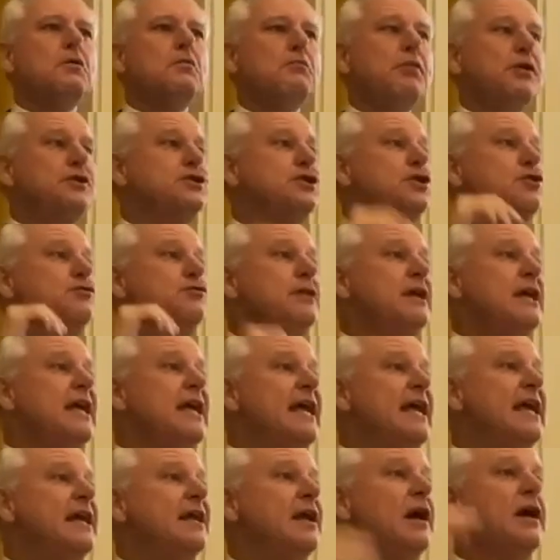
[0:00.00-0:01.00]
But you
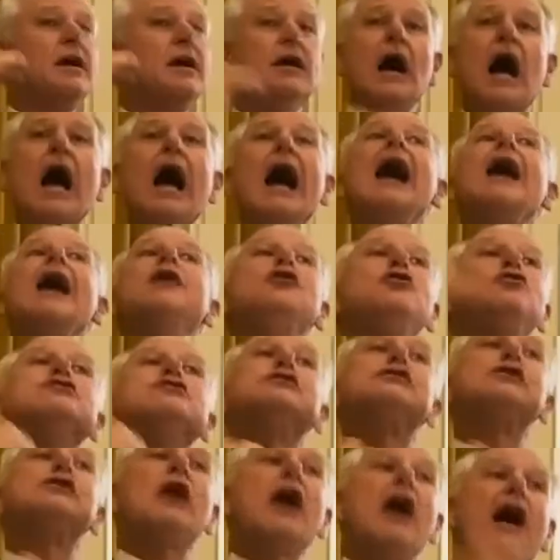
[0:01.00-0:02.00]
need a God
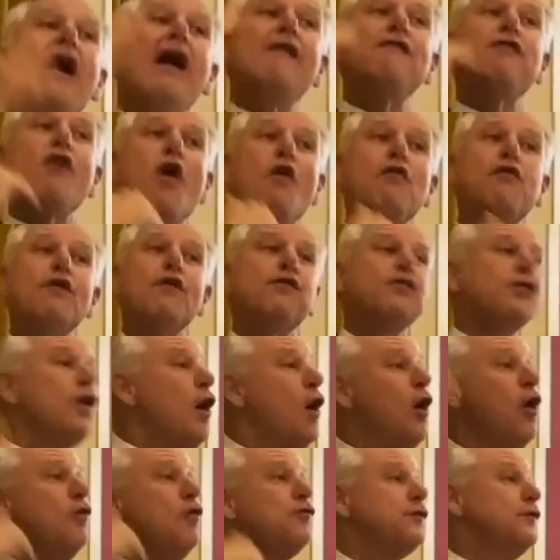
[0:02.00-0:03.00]
whose love
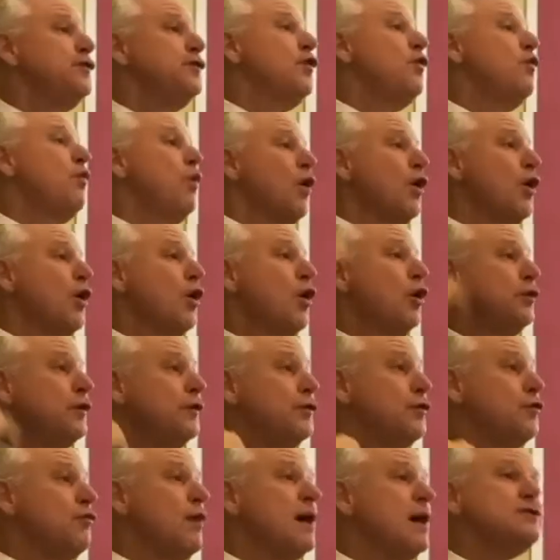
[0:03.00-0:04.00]
overflows in the world
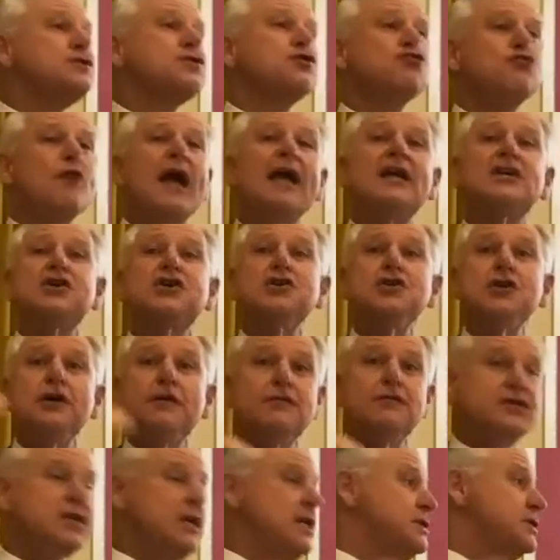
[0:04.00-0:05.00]
in the resurrection
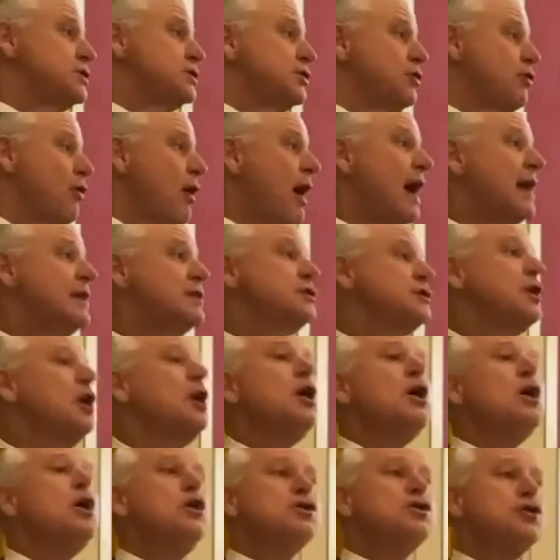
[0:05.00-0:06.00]
of Jesus Christ
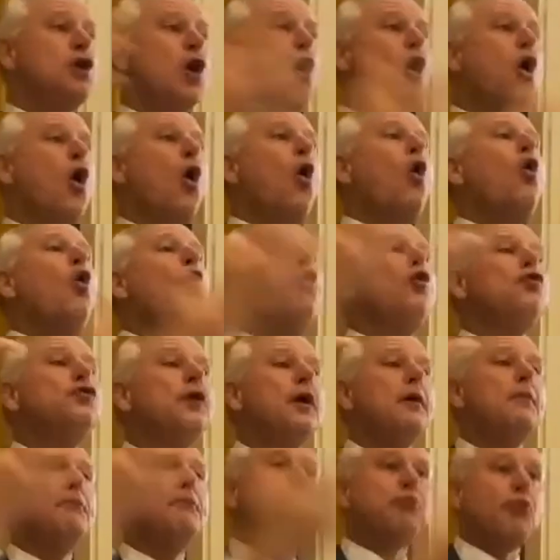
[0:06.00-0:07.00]
to
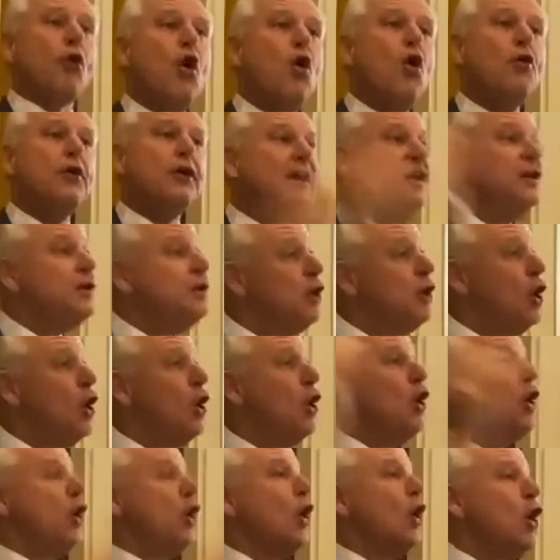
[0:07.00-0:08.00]
hold broken,
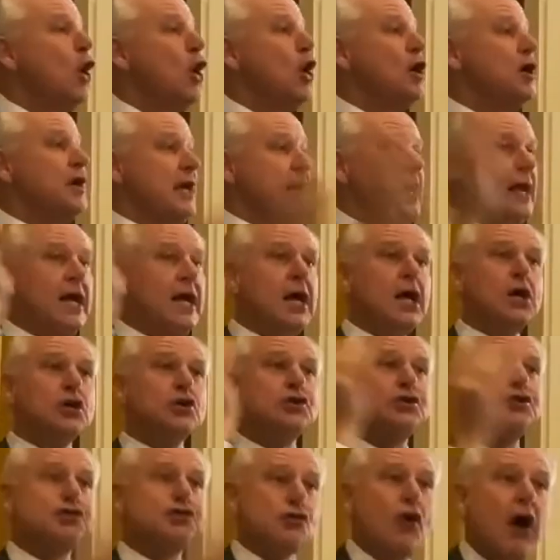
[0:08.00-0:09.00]
hurting,
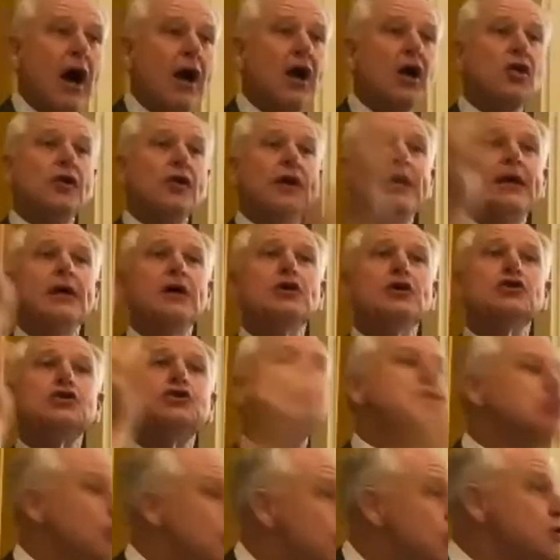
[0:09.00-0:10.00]
struggling,
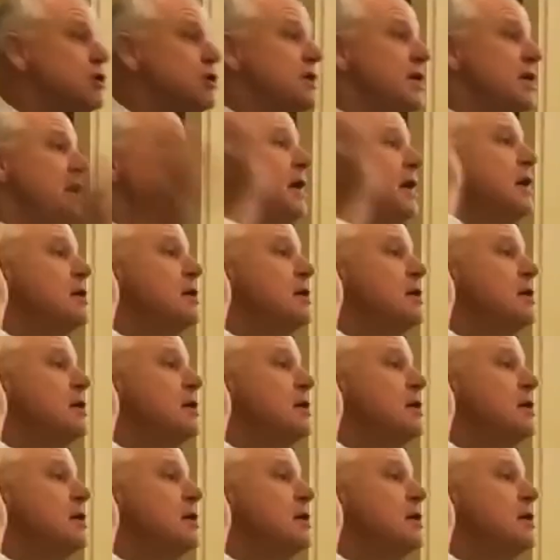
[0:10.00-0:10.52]
searching,